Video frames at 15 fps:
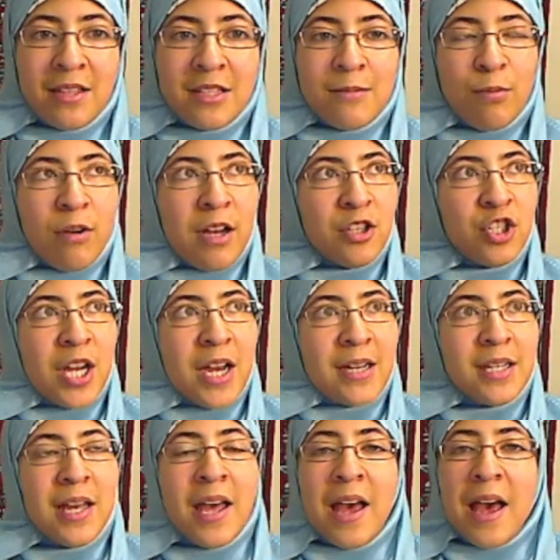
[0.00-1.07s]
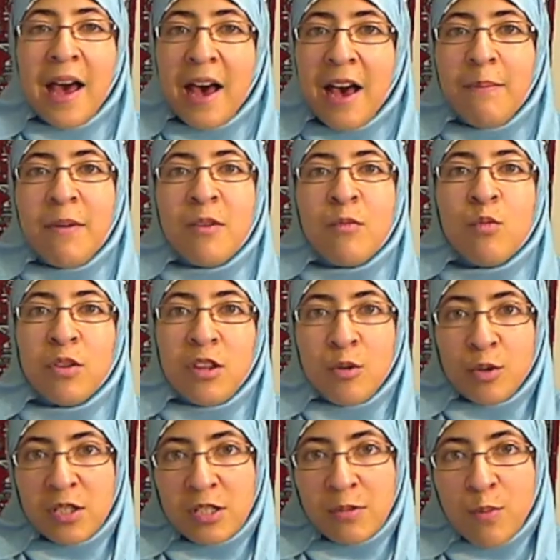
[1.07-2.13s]
this project happen with
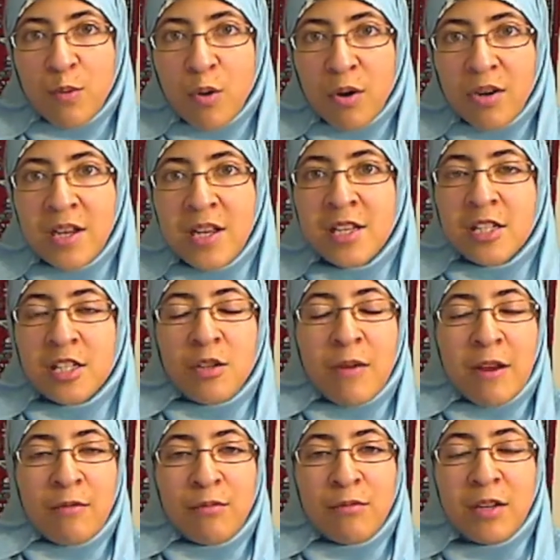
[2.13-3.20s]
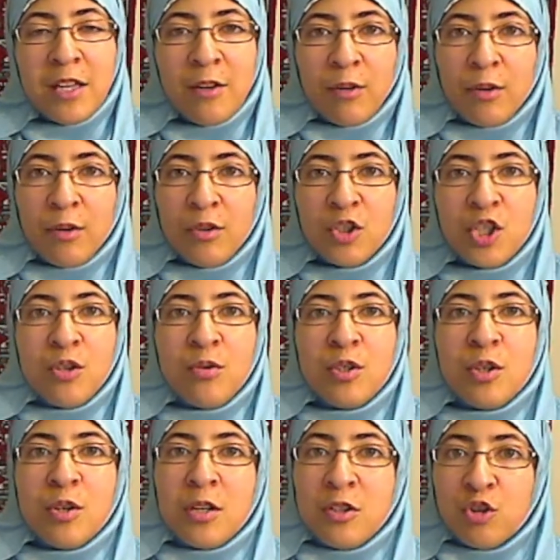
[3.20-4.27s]
your support, so I really urge you
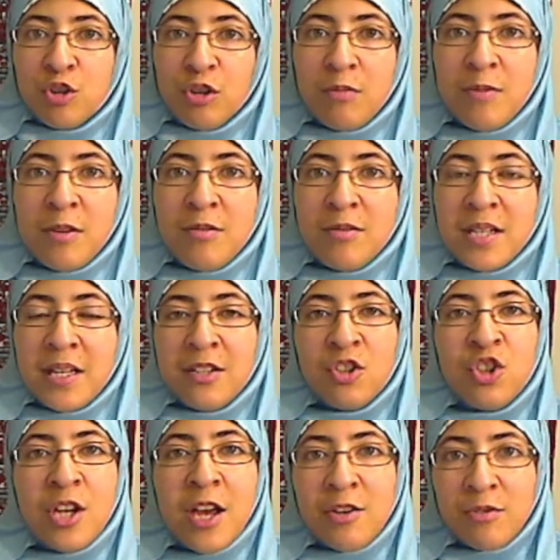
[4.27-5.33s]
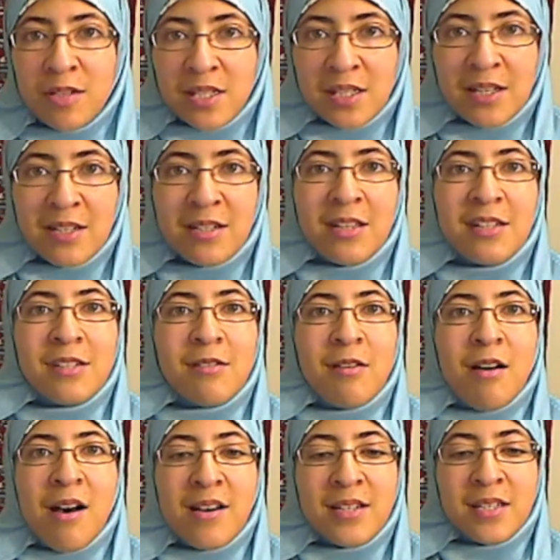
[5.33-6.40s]
to contribute generously to this
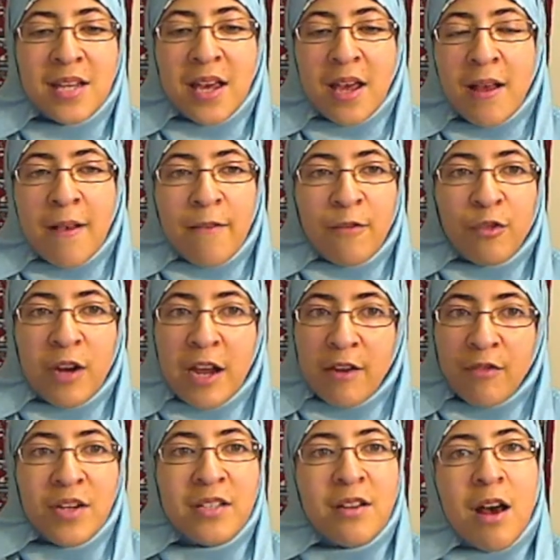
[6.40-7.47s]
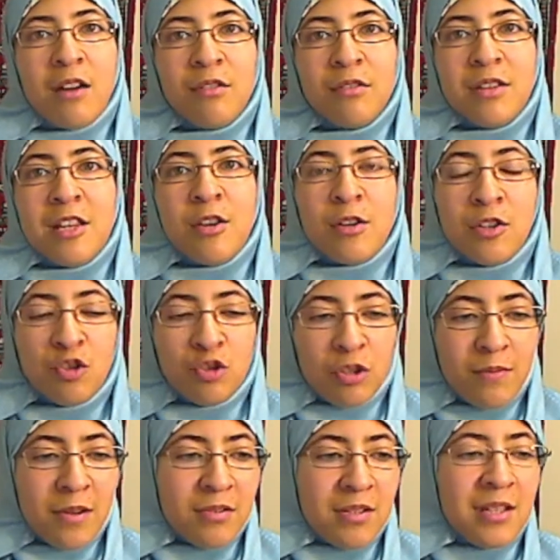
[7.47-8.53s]
cause. For every dollar that you
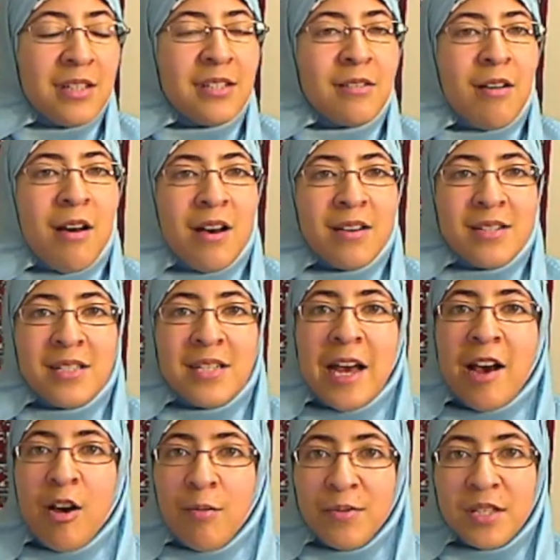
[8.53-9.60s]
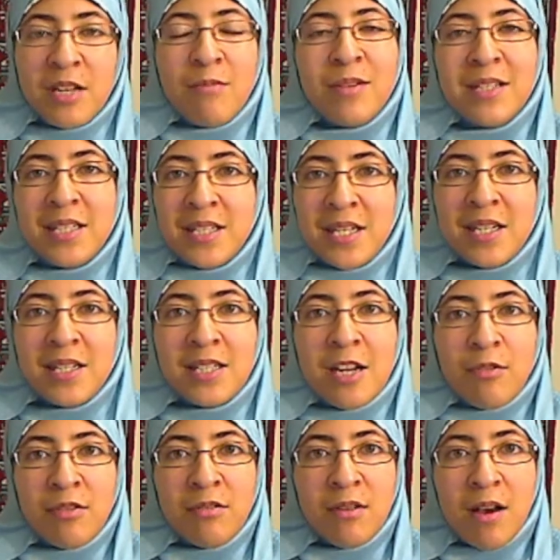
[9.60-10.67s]
contribute to this cause to help someone seek
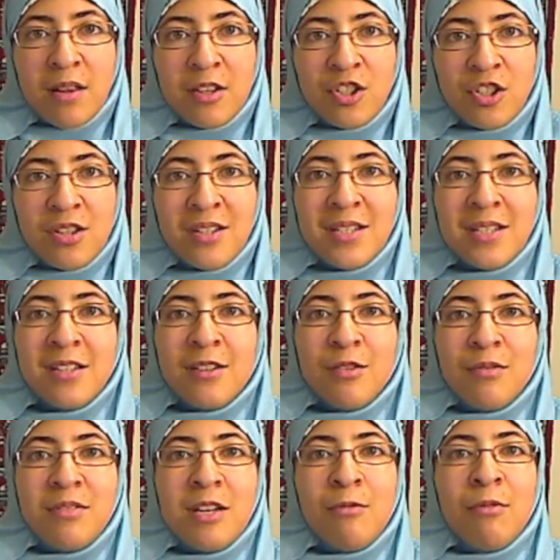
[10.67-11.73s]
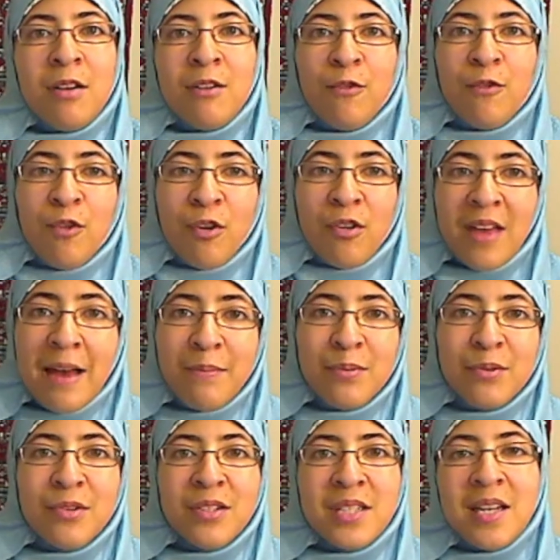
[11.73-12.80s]
sacred knowledge, this is a good deed written for that
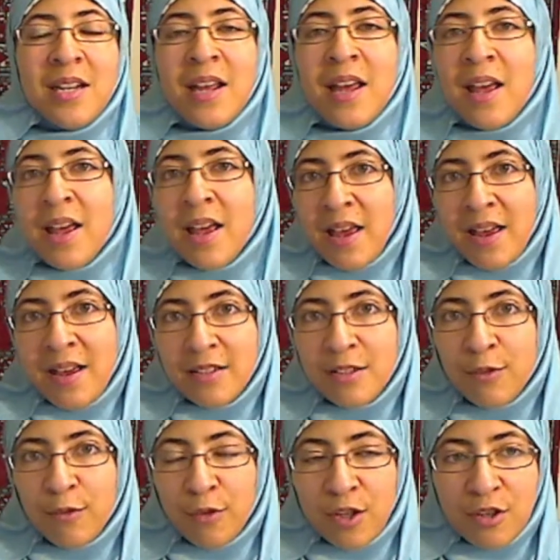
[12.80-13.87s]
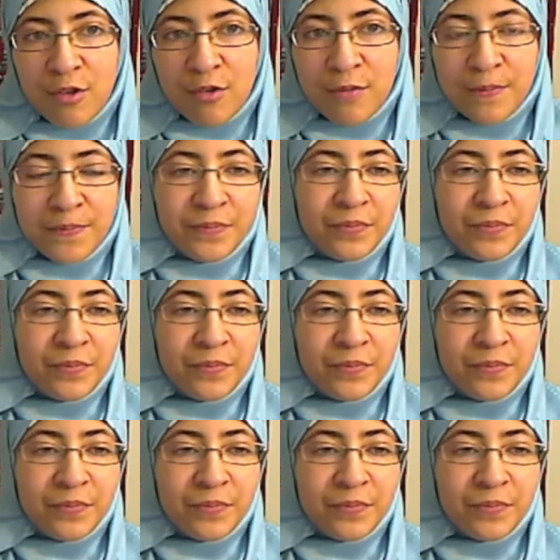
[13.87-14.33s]
person and for you.